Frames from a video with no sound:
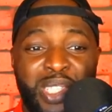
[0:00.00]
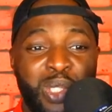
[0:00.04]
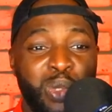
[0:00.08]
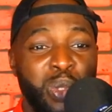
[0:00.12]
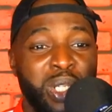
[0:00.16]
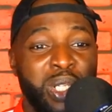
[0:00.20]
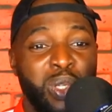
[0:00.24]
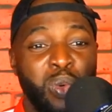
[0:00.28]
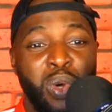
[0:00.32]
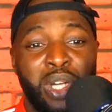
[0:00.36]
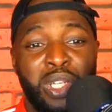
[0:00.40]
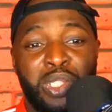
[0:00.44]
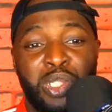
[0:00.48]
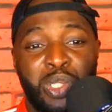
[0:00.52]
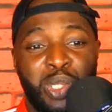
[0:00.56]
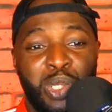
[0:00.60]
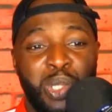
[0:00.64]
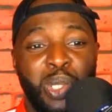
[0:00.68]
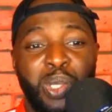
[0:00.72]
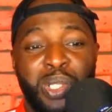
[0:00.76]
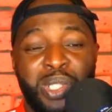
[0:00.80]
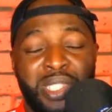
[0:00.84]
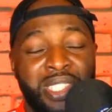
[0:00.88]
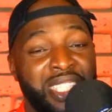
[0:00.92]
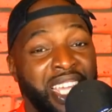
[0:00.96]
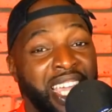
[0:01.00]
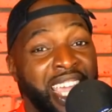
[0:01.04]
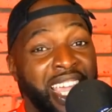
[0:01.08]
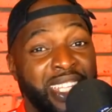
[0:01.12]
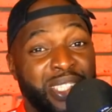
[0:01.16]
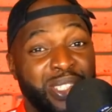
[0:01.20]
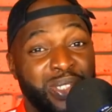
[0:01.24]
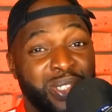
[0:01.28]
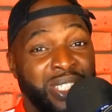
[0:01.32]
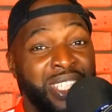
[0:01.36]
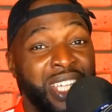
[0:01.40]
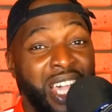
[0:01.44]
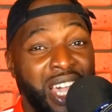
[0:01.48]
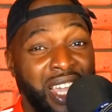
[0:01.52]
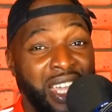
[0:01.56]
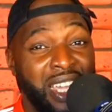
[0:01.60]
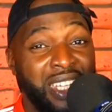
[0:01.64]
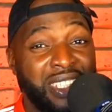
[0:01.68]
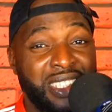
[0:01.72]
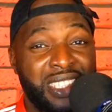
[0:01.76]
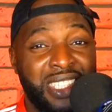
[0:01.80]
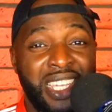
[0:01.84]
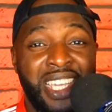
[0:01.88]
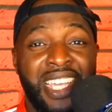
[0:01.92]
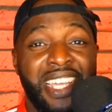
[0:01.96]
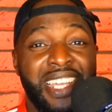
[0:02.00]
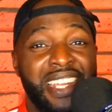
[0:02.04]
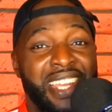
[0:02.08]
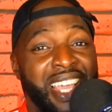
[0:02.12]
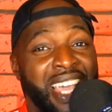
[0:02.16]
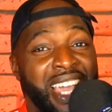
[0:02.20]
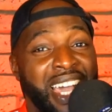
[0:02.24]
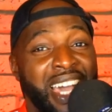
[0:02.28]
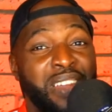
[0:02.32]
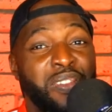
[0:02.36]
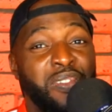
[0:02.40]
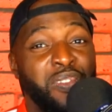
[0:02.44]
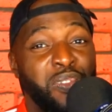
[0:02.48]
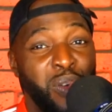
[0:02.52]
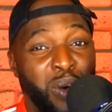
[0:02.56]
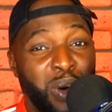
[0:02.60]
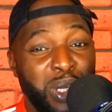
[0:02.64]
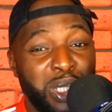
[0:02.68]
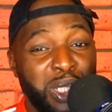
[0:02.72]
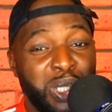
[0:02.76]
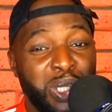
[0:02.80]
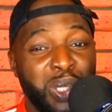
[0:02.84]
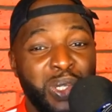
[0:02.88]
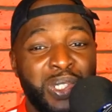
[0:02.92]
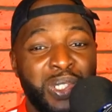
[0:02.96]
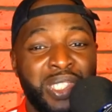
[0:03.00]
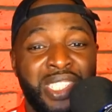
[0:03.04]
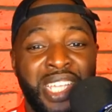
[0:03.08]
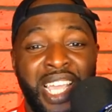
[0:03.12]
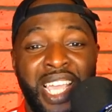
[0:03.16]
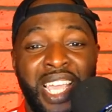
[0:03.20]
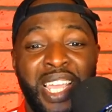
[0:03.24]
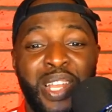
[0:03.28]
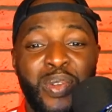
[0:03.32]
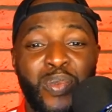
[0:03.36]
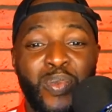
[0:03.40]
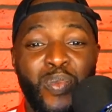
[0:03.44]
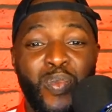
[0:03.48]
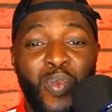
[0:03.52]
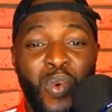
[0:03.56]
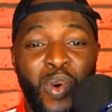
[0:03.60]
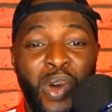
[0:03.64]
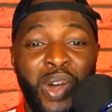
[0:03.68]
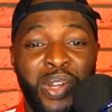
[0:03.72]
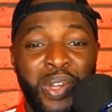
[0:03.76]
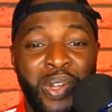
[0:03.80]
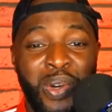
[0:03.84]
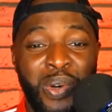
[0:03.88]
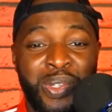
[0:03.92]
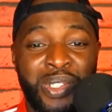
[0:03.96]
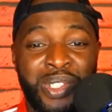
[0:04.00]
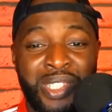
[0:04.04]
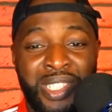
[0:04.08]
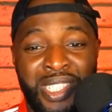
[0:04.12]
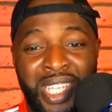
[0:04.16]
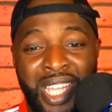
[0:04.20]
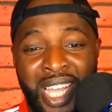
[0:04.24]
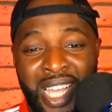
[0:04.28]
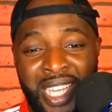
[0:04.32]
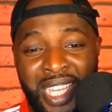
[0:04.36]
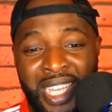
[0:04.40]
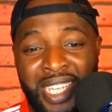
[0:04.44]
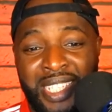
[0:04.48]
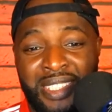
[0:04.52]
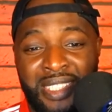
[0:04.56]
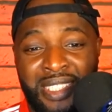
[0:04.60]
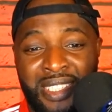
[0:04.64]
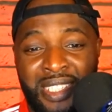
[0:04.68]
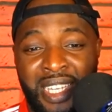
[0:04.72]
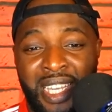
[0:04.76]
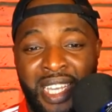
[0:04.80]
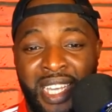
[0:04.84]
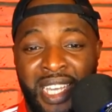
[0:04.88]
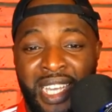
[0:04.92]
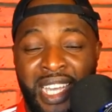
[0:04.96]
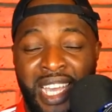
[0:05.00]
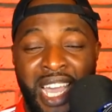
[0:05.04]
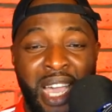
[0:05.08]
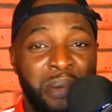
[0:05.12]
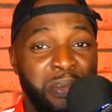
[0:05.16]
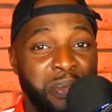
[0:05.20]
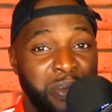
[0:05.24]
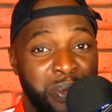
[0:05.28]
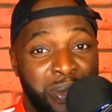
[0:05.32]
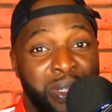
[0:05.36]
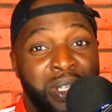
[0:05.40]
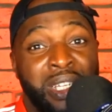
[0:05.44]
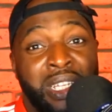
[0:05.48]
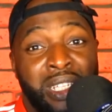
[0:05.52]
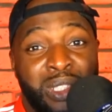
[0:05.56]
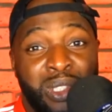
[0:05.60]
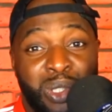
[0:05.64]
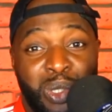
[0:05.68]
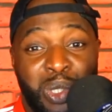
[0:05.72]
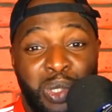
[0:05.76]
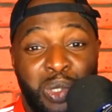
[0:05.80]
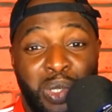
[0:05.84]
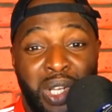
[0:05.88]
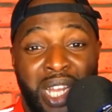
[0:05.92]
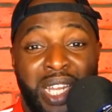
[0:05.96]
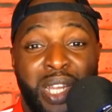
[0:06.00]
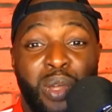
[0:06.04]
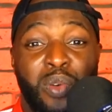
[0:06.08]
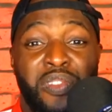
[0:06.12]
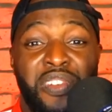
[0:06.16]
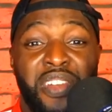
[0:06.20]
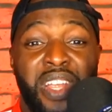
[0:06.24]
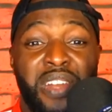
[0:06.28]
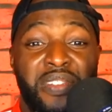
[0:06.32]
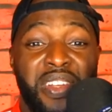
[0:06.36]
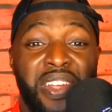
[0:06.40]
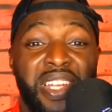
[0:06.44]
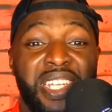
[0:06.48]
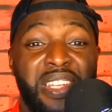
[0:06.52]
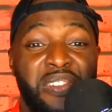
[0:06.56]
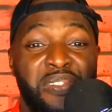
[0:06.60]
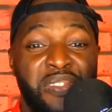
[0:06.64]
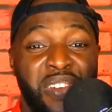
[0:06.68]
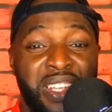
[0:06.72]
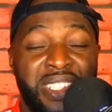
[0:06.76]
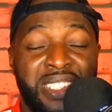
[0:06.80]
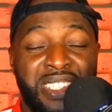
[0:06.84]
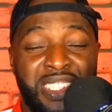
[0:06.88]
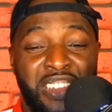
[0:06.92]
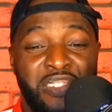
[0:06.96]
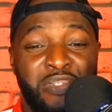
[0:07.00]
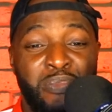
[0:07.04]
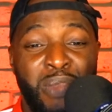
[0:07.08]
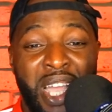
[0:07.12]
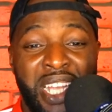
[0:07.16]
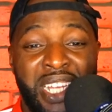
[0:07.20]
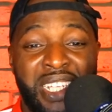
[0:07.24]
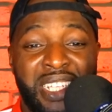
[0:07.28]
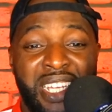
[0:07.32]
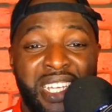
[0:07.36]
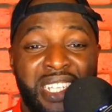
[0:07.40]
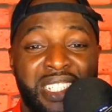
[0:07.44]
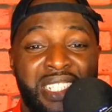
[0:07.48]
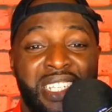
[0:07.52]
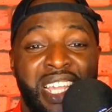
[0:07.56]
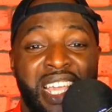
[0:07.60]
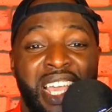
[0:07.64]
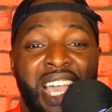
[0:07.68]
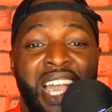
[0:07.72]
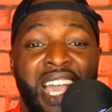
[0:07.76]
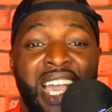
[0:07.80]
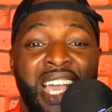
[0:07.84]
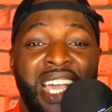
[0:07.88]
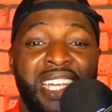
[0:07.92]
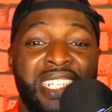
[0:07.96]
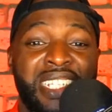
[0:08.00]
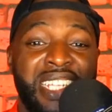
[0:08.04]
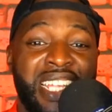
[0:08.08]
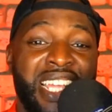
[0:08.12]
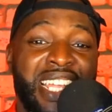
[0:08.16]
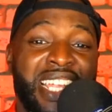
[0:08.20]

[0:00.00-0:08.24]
21 shots, 8 on target. They had 4 shots and 1 on target. To show that they were very, very defensive minded, they had